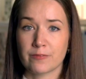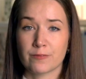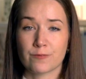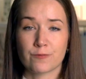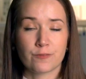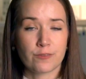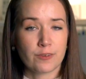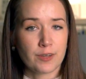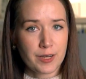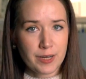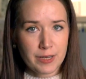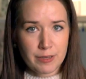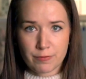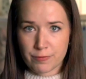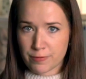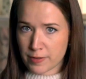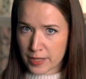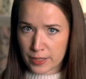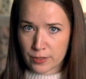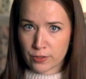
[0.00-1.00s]
very
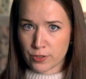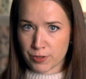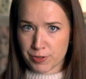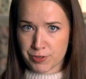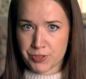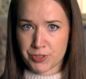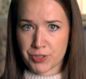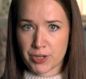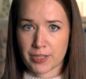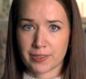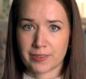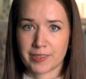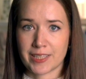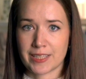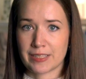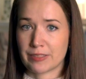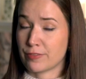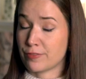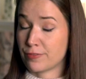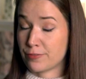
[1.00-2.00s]
well
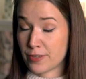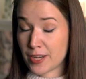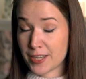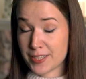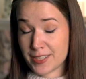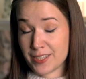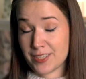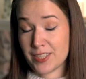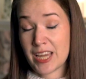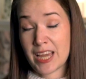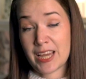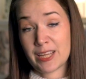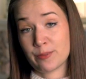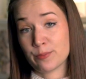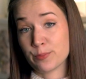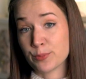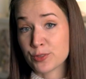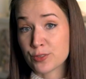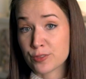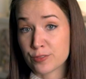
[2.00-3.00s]
constructed, funny and
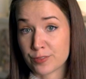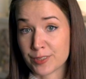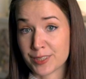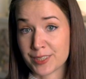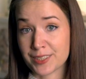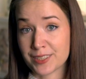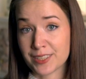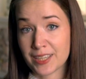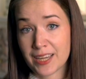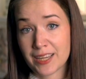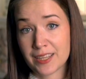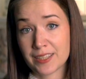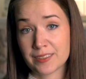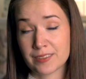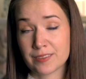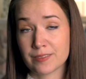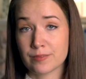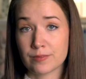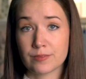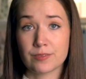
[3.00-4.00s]
moving,
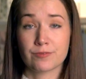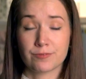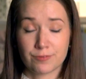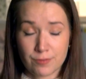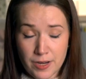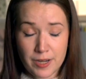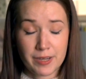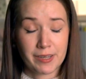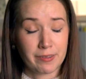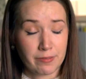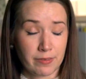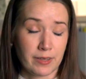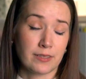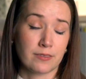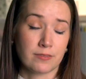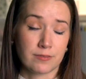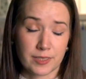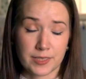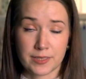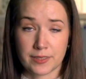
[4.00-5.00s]
and very well
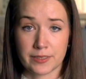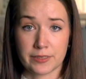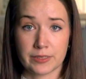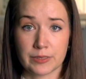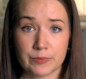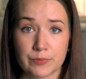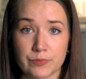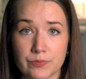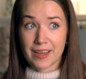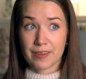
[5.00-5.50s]
written.